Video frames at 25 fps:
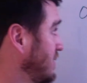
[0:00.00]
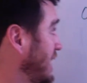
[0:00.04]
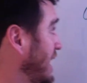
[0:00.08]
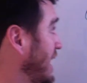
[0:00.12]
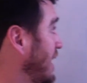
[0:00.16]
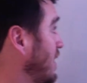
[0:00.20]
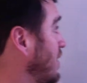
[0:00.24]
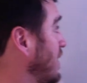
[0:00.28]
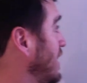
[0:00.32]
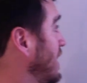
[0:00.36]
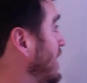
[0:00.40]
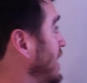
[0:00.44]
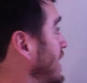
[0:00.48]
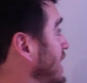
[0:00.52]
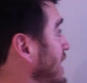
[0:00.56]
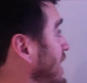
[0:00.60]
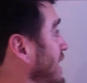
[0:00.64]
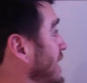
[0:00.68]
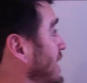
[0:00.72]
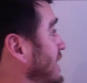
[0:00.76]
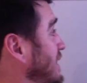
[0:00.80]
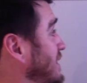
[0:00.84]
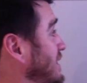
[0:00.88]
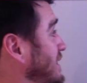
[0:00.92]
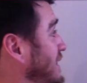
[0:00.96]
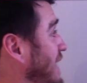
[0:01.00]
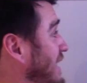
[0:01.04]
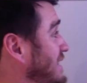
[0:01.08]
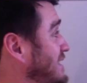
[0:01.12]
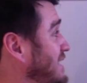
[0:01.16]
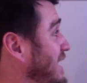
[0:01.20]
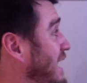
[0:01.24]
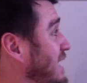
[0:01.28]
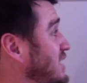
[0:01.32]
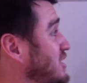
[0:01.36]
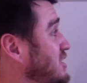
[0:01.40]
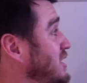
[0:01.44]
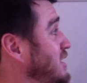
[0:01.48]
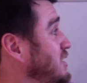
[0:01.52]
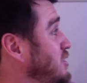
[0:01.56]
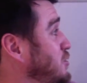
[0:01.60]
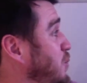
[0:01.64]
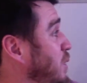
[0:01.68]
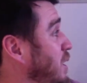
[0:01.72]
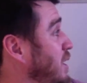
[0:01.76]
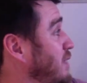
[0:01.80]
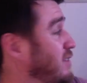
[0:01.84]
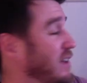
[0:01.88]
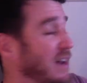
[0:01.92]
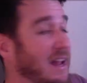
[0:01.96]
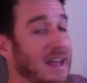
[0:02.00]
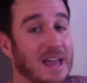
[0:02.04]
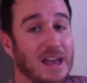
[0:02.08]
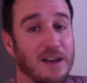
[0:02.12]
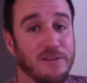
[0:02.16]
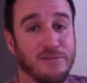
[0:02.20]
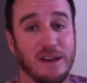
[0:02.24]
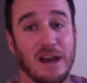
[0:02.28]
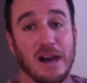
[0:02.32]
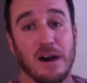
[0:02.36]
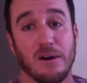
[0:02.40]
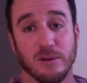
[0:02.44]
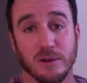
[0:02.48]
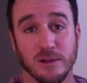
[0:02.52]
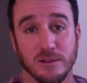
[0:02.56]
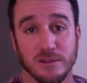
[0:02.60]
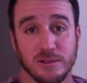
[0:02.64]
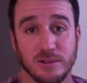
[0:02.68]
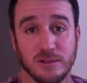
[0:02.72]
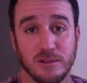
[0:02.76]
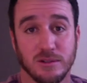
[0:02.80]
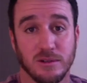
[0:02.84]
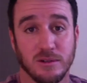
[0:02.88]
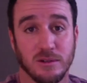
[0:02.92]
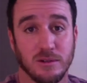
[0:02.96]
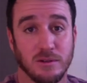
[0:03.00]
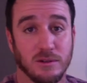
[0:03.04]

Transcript: Now, that's actually 12 and a half hours.